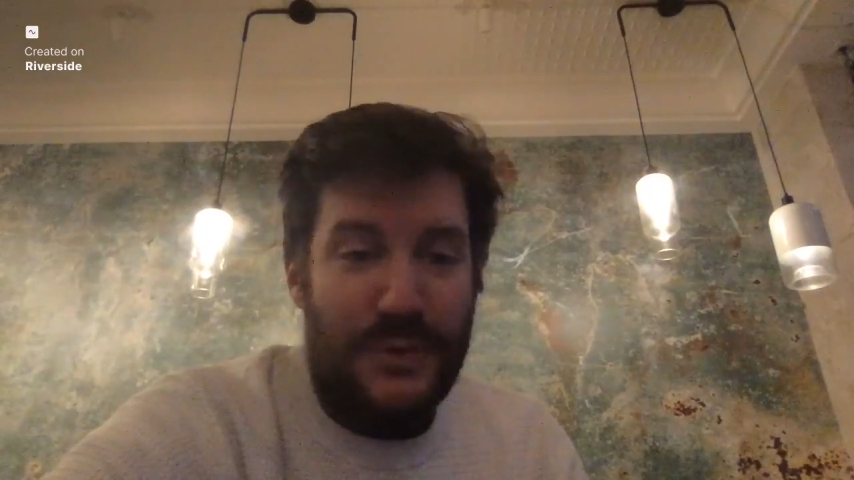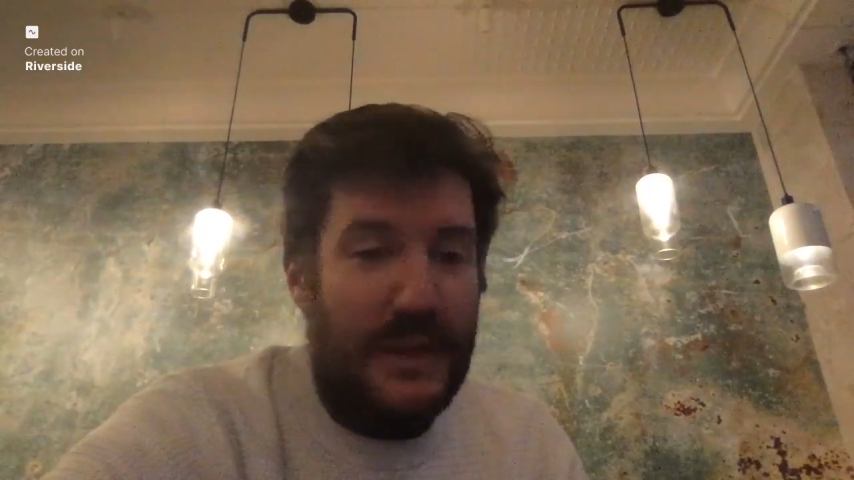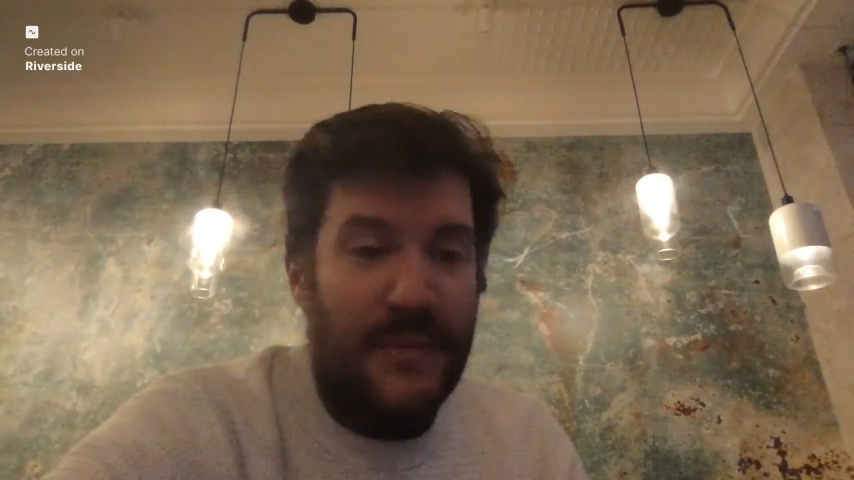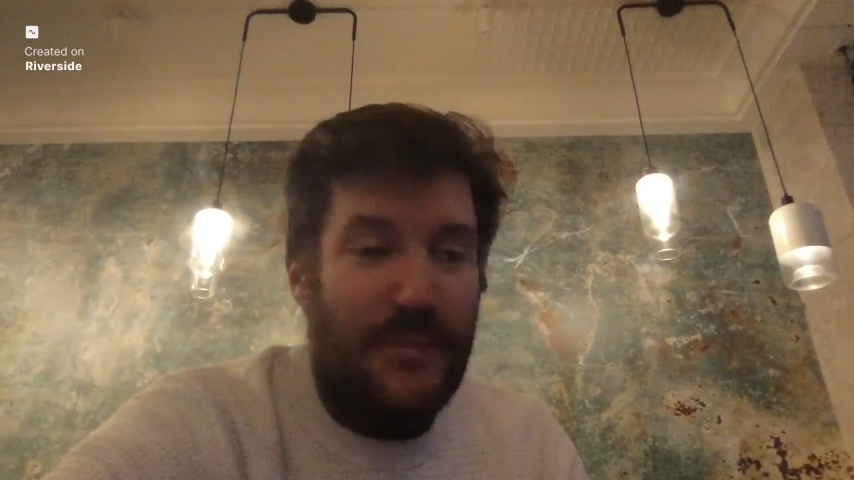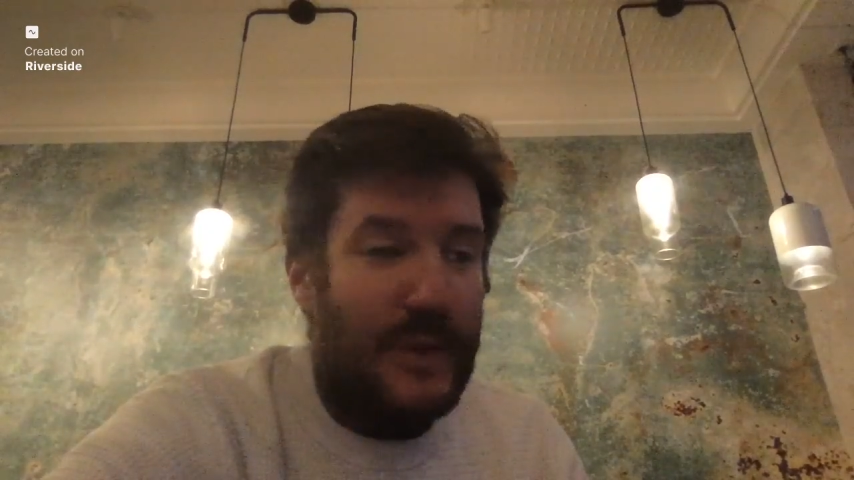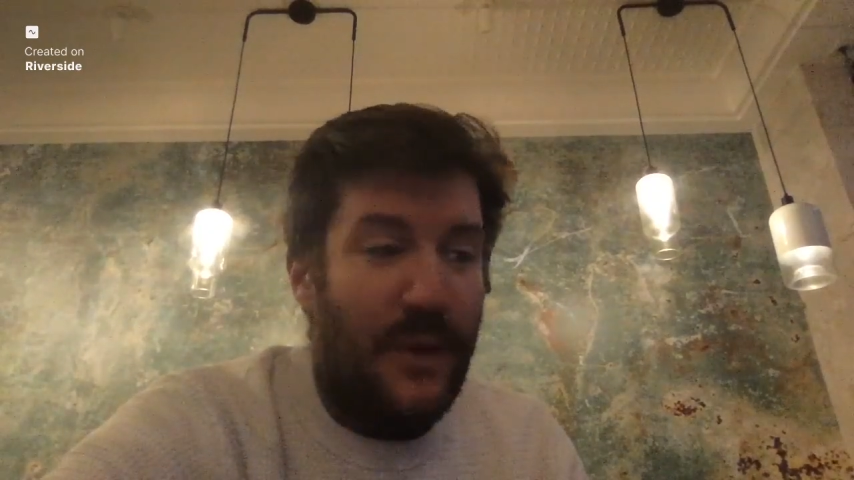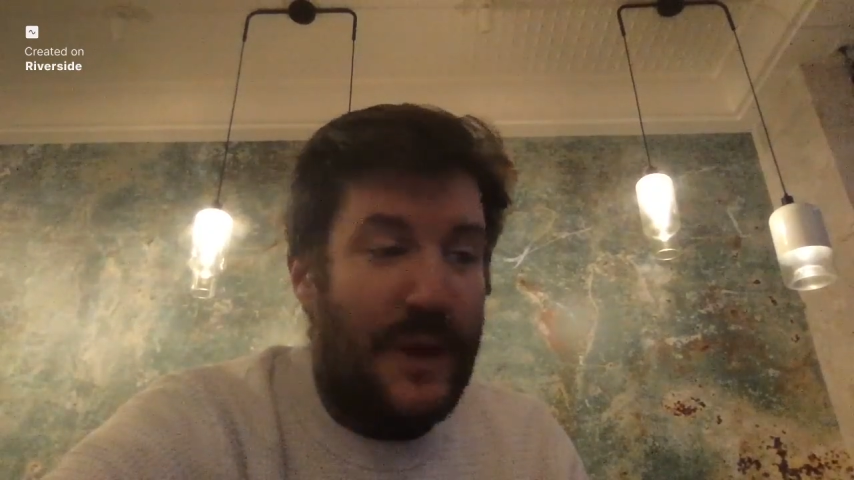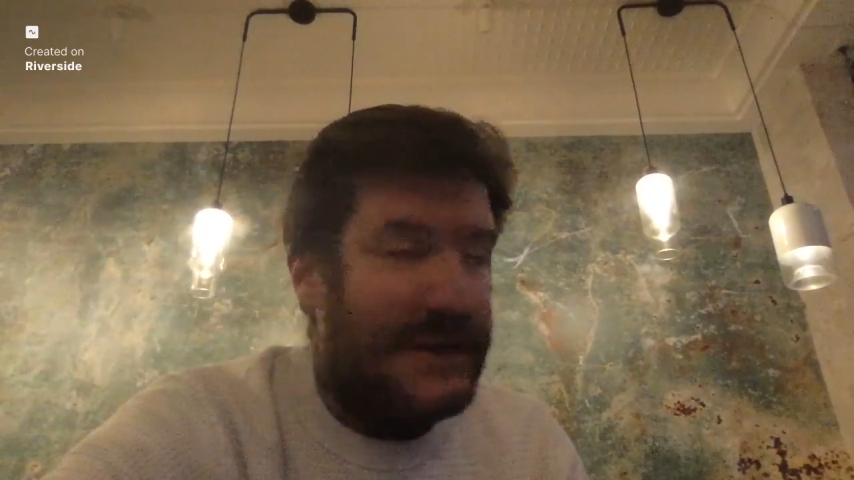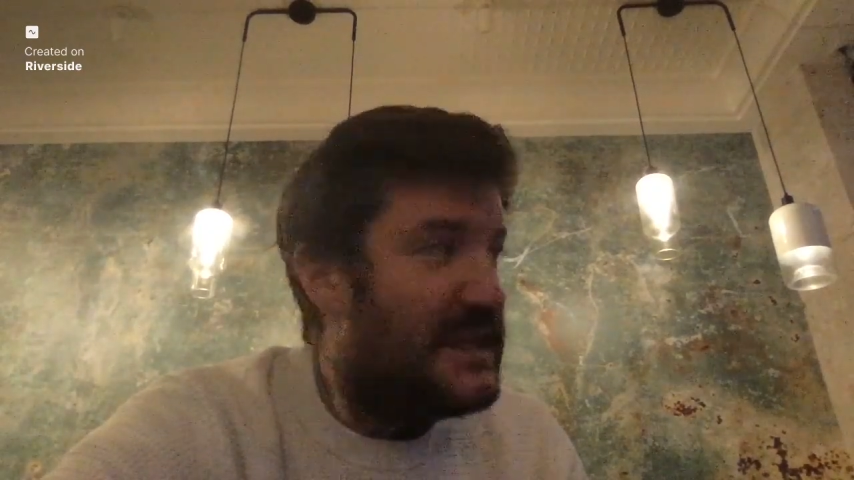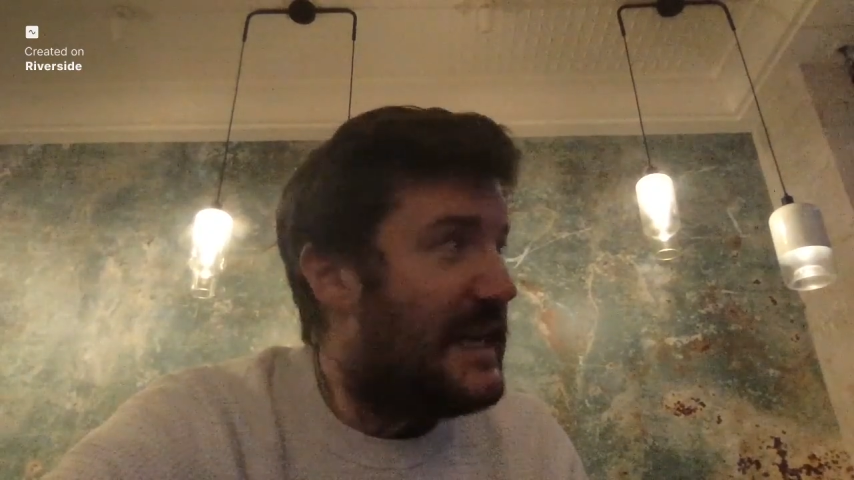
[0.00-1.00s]
We go
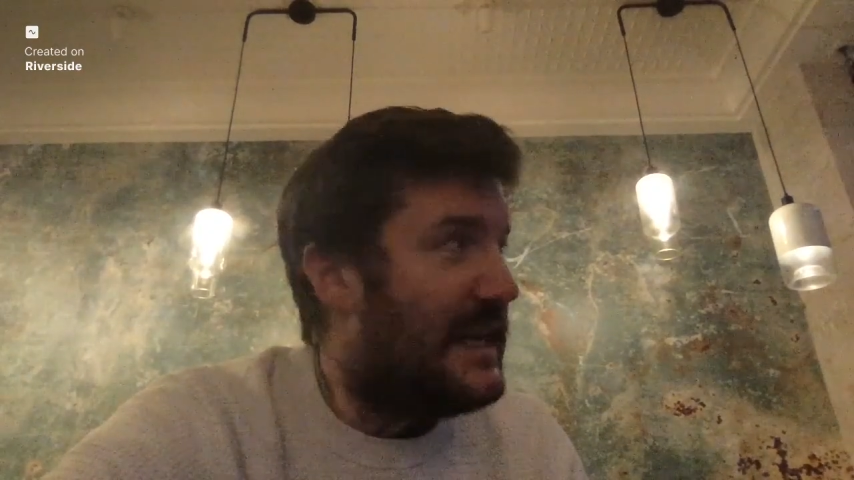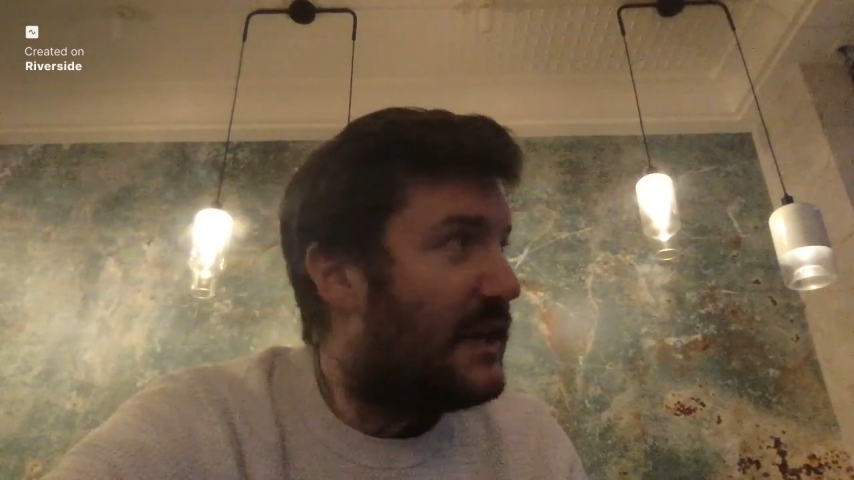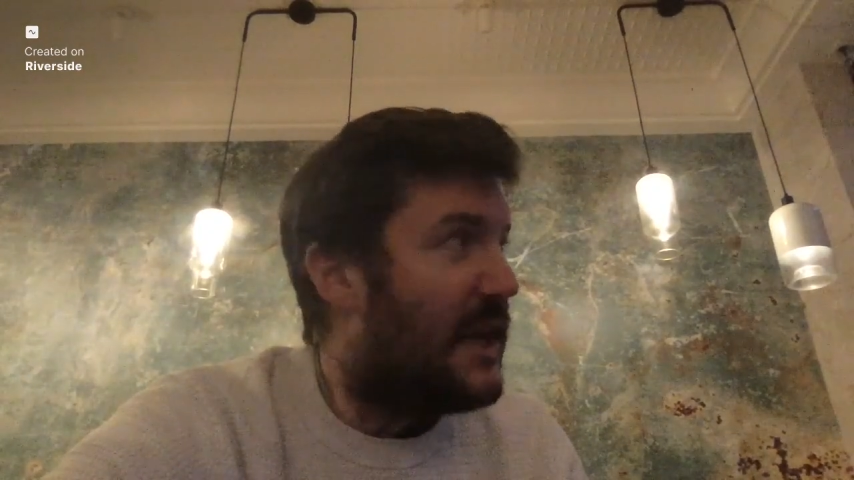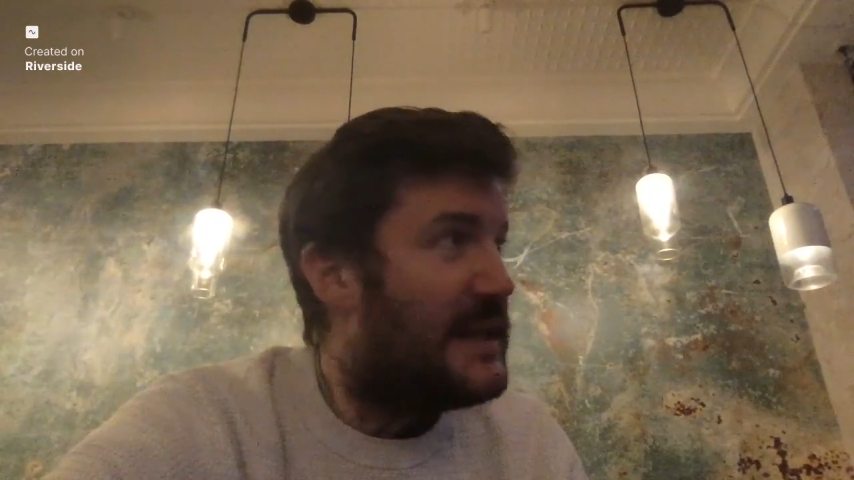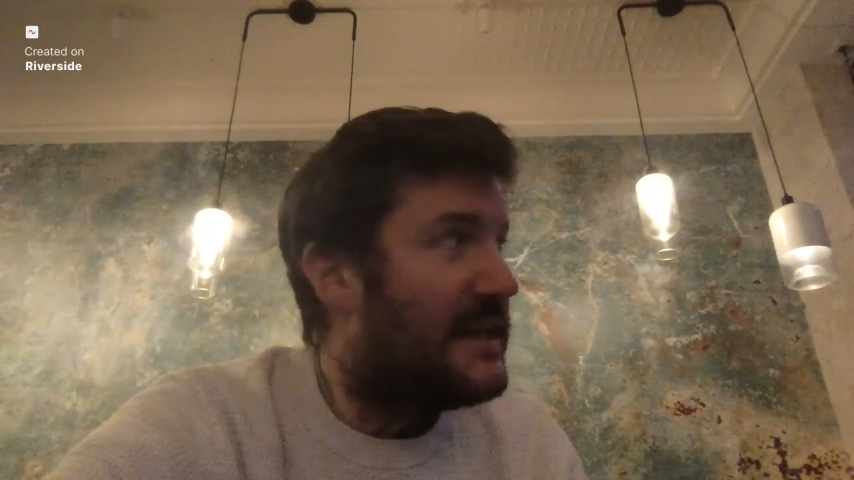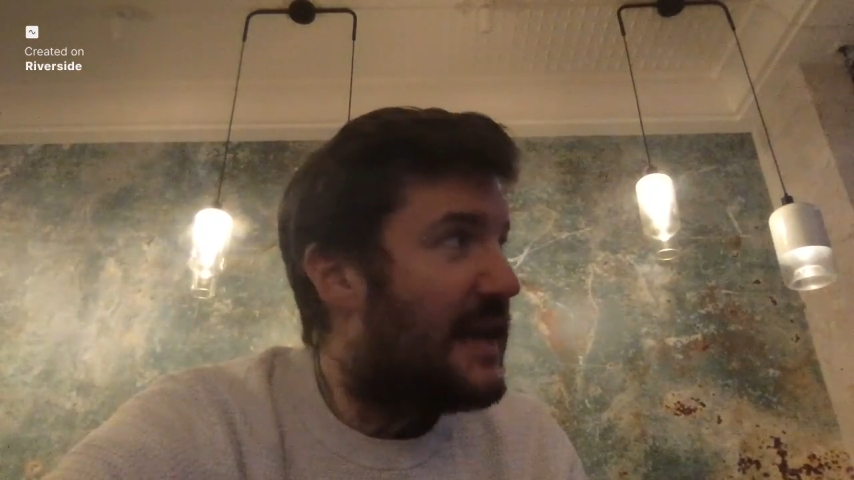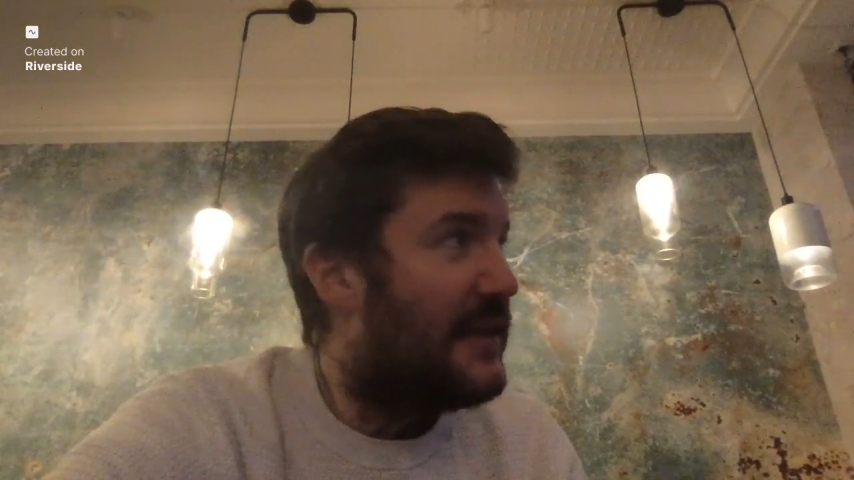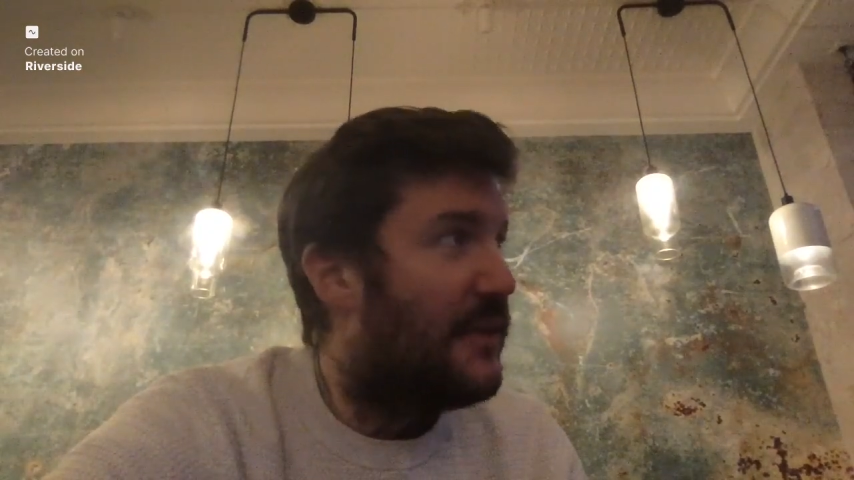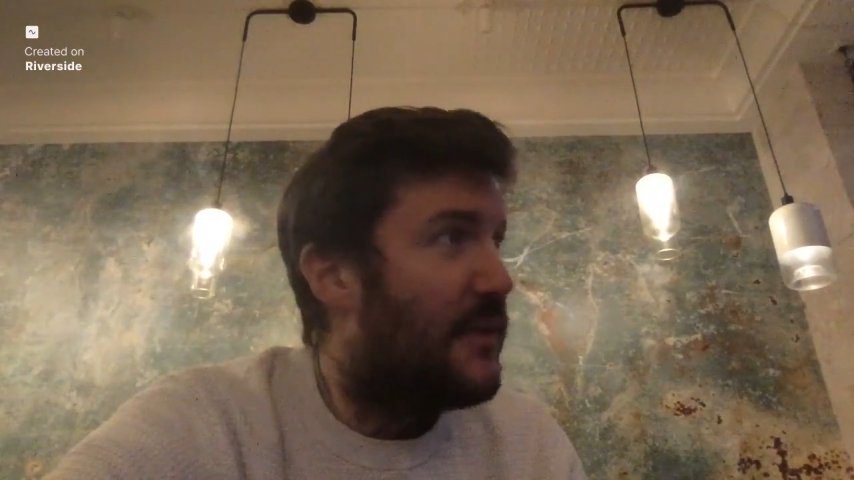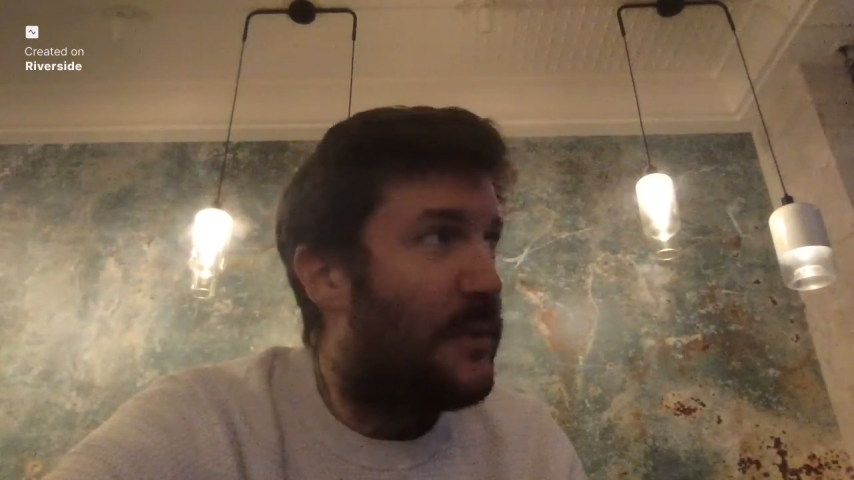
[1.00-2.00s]
out to eat a lot
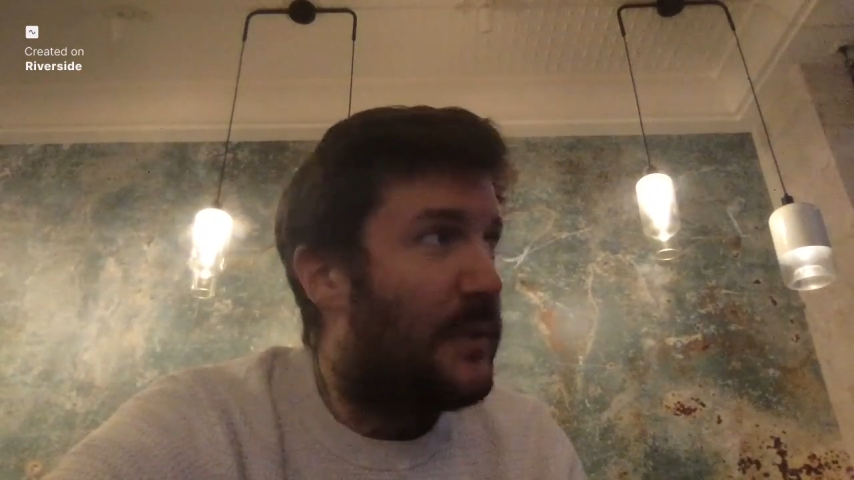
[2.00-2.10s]
together when